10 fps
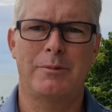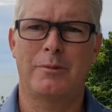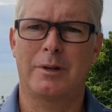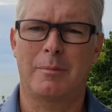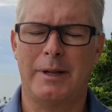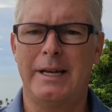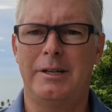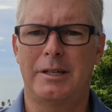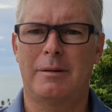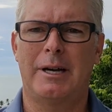people were
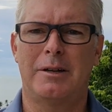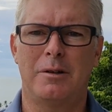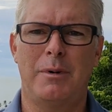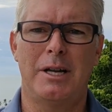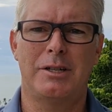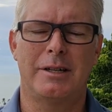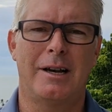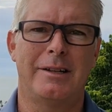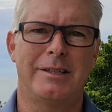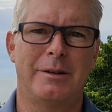complaining, you talk about it too much, and
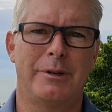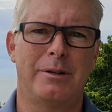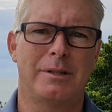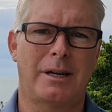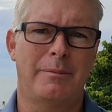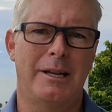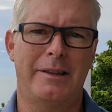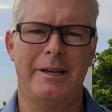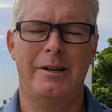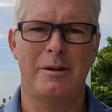now they say, well, you don't talk
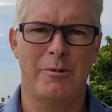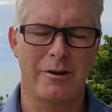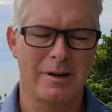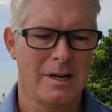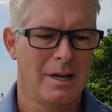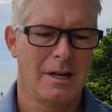about Theta anymore.